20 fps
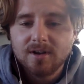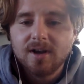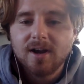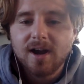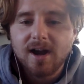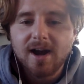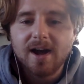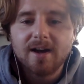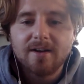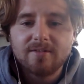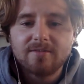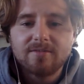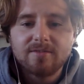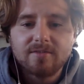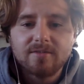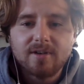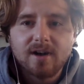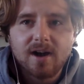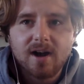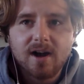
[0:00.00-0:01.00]

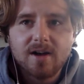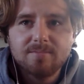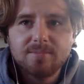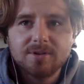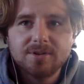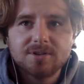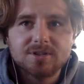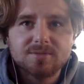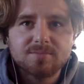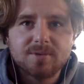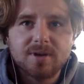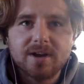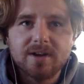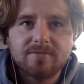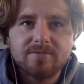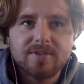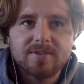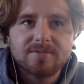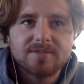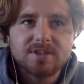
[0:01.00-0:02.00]
I'd put the spread
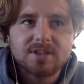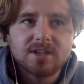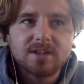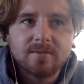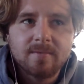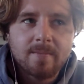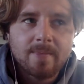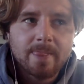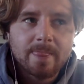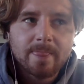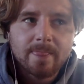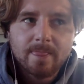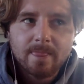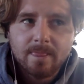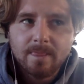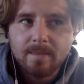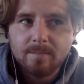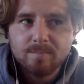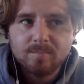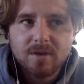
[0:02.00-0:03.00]
at 15,
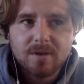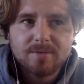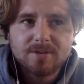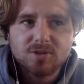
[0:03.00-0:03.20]
maybe